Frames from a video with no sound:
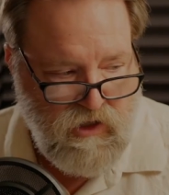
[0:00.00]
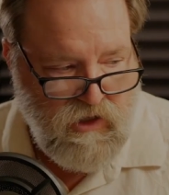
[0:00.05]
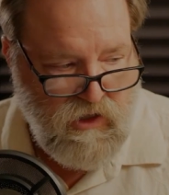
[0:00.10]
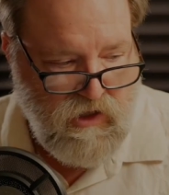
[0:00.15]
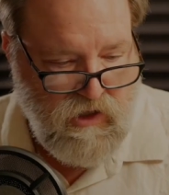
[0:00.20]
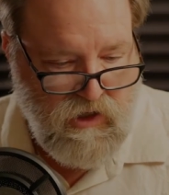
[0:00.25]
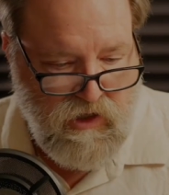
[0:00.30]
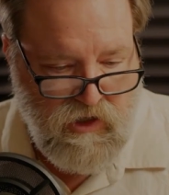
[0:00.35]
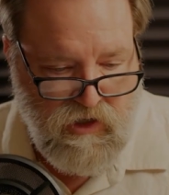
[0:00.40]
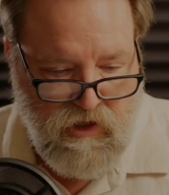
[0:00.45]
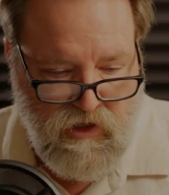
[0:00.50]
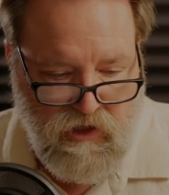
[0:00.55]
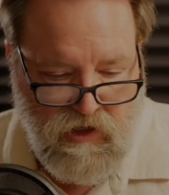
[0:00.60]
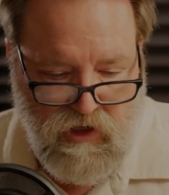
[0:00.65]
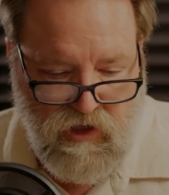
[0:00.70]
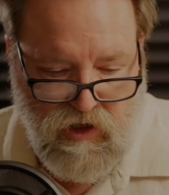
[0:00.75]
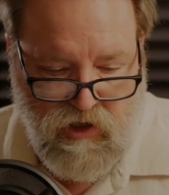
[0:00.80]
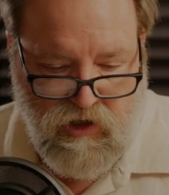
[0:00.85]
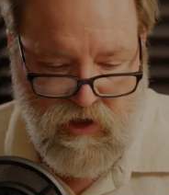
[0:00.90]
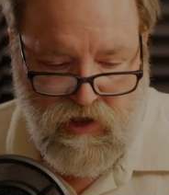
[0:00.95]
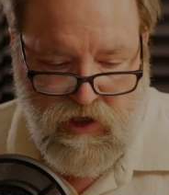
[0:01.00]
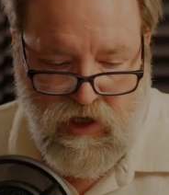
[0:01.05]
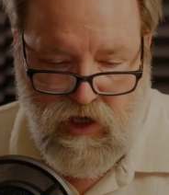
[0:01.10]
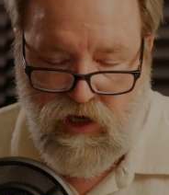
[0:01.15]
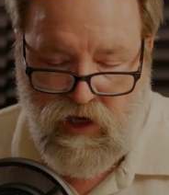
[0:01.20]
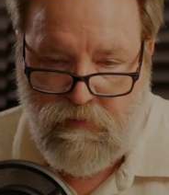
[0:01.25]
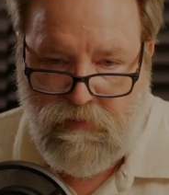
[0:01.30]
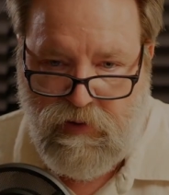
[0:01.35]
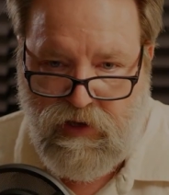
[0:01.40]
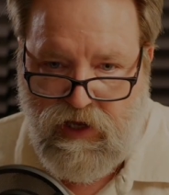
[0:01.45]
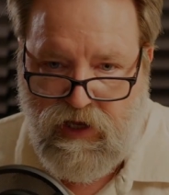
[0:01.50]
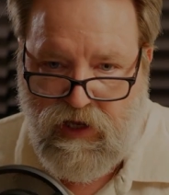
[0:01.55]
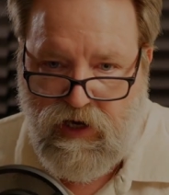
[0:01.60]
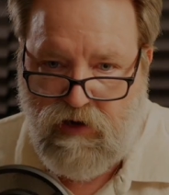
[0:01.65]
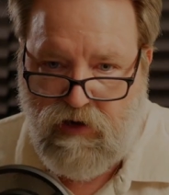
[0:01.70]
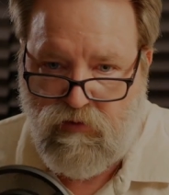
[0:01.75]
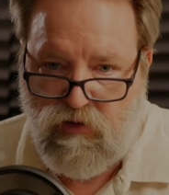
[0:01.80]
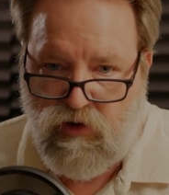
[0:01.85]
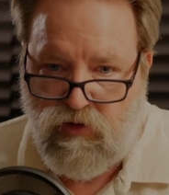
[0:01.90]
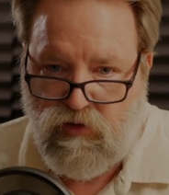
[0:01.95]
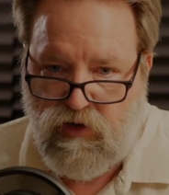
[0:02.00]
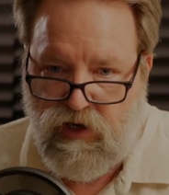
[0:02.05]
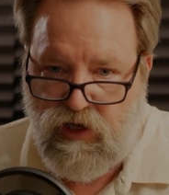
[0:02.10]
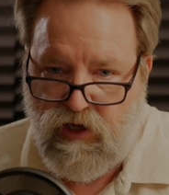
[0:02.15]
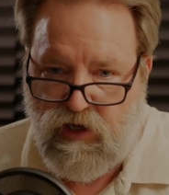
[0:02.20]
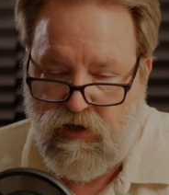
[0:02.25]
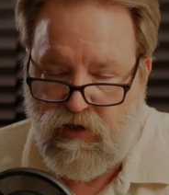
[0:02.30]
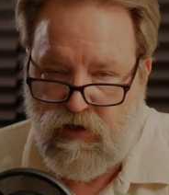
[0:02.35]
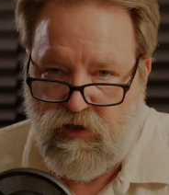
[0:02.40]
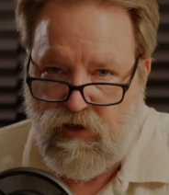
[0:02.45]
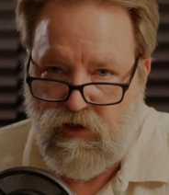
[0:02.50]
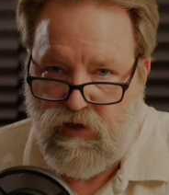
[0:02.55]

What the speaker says: And on a yellow pad, I wrote down,